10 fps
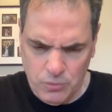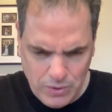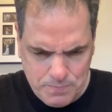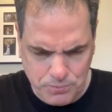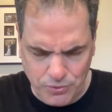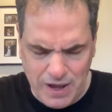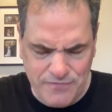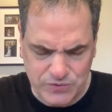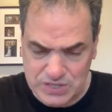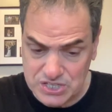We pray
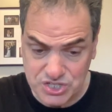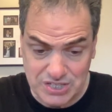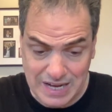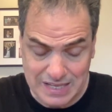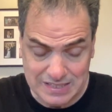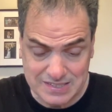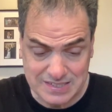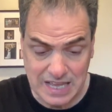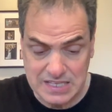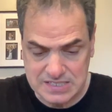for this United
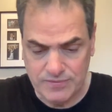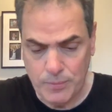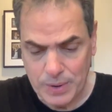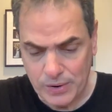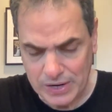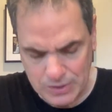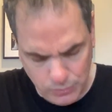States of America.